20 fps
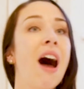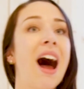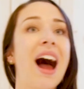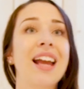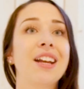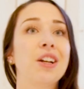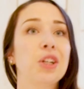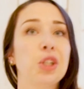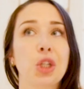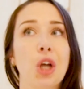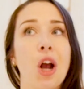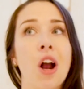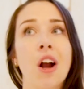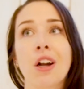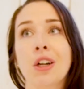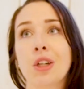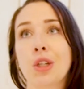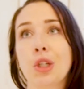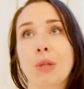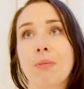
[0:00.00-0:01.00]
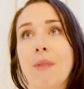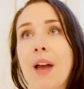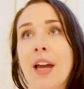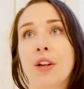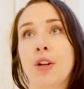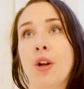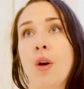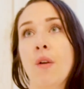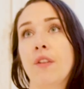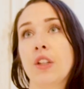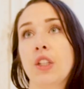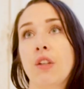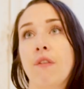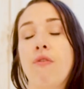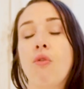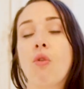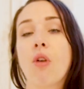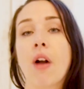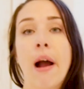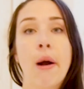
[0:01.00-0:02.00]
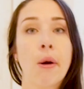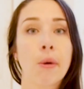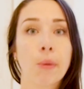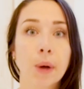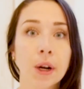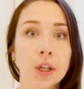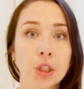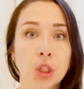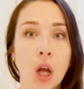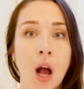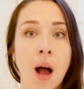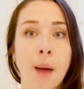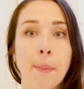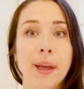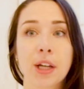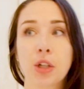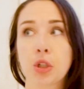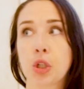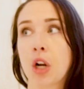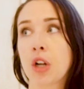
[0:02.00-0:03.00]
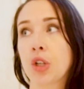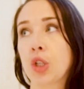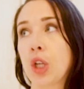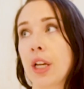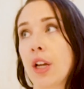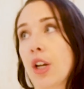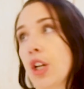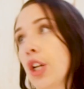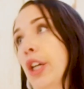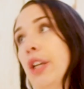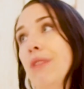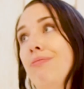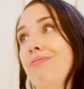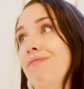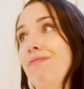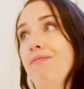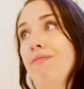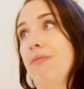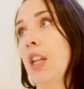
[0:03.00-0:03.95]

I could charge, I don't know, if it's a 4-hour workshop, I could charge like a good,